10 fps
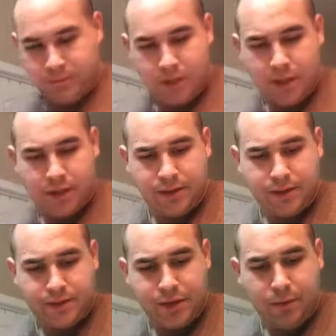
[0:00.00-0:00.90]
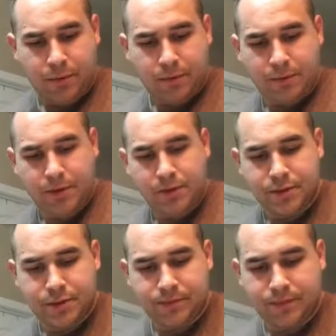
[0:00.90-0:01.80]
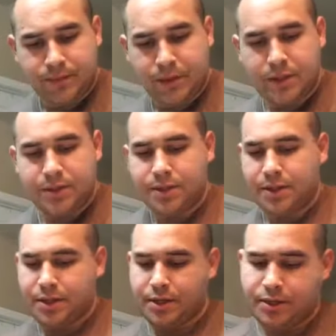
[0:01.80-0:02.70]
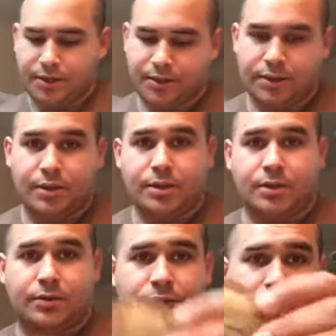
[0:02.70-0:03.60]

and the soap I'm going to be using is the Real